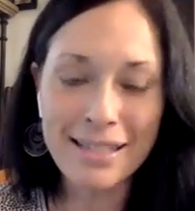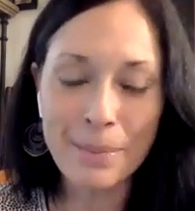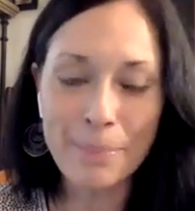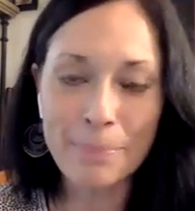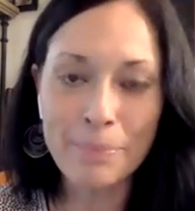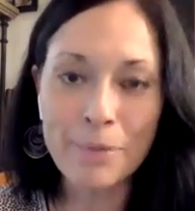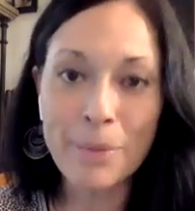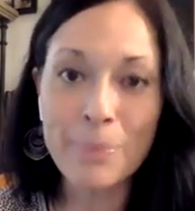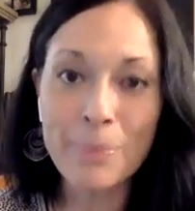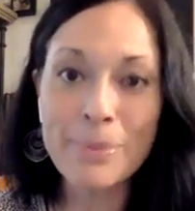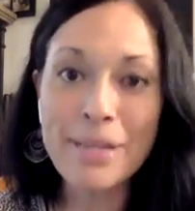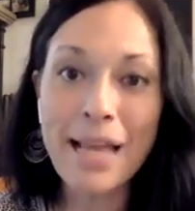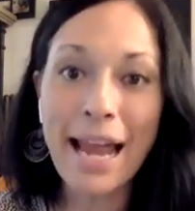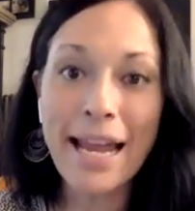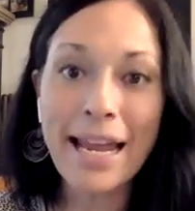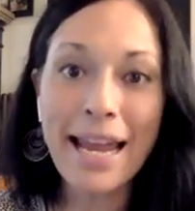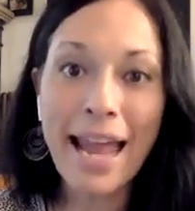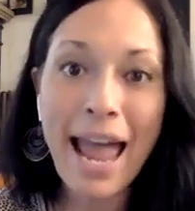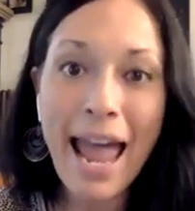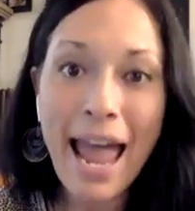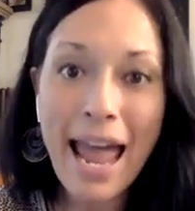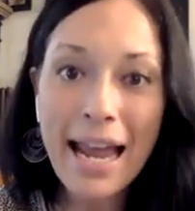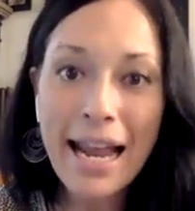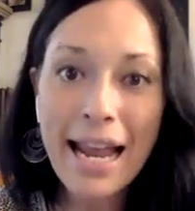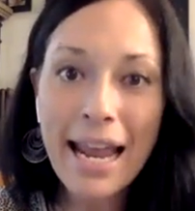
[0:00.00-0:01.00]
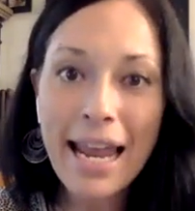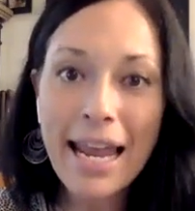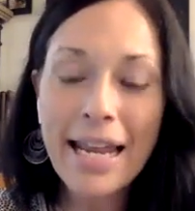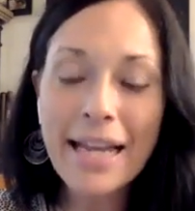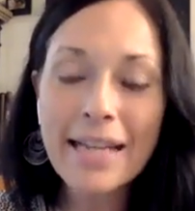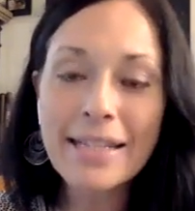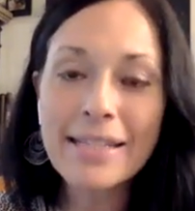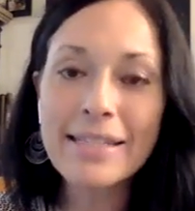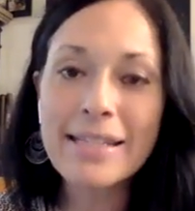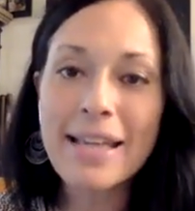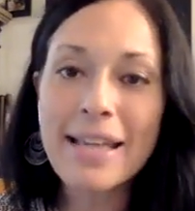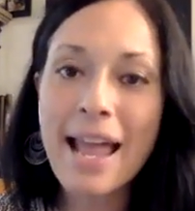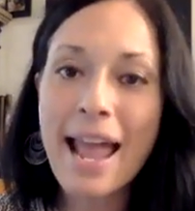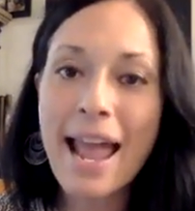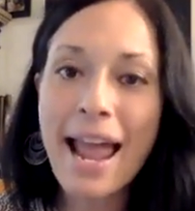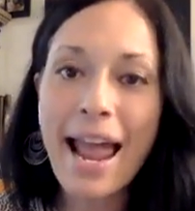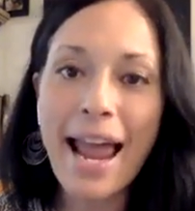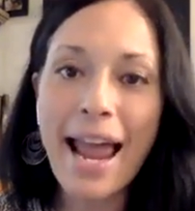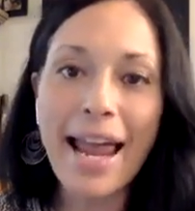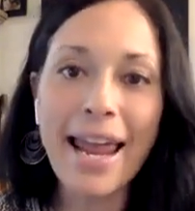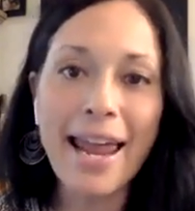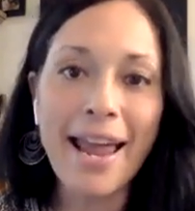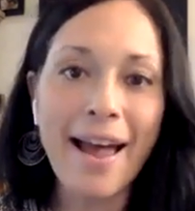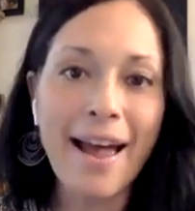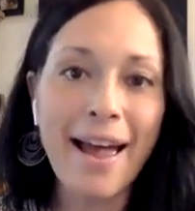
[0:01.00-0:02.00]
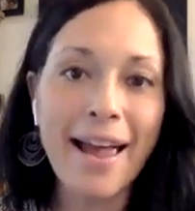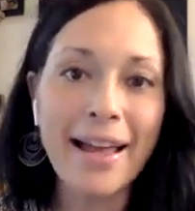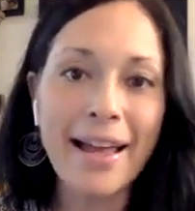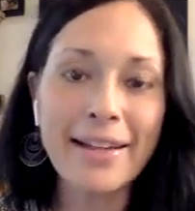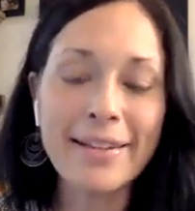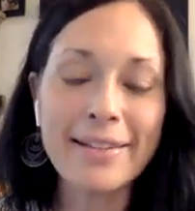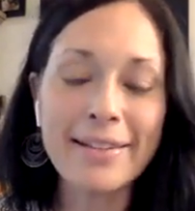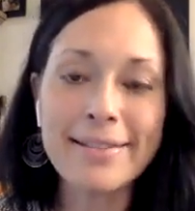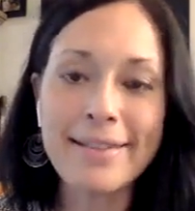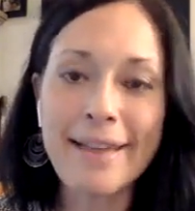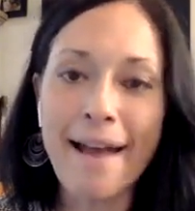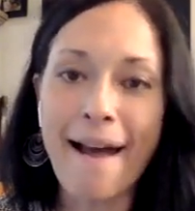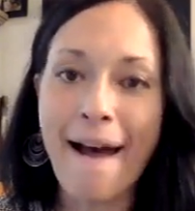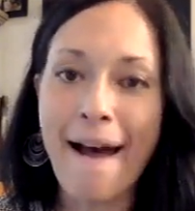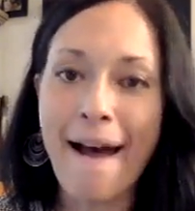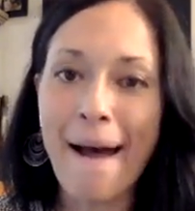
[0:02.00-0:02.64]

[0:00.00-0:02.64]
and symptoms like headaches and